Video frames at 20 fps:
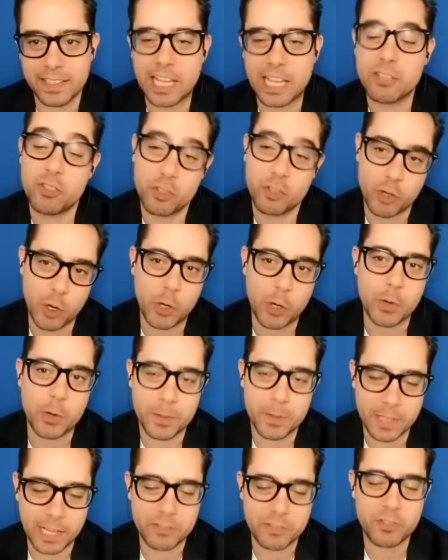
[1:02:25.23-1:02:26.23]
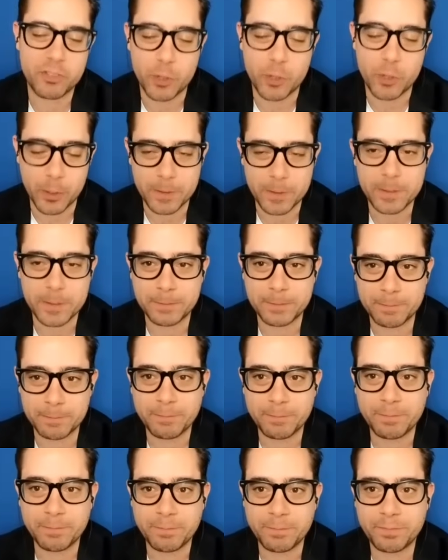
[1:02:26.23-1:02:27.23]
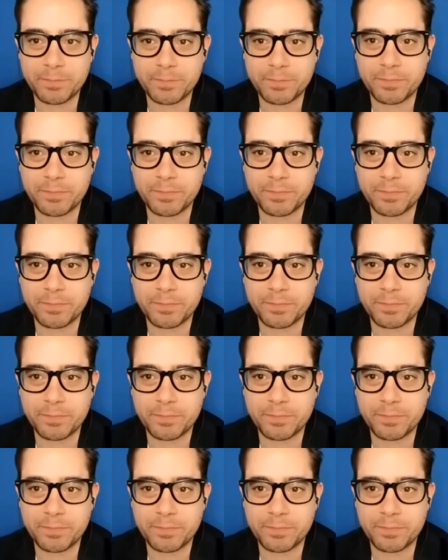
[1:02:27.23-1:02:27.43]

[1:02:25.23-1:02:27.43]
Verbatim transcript: that's true and that's true stanley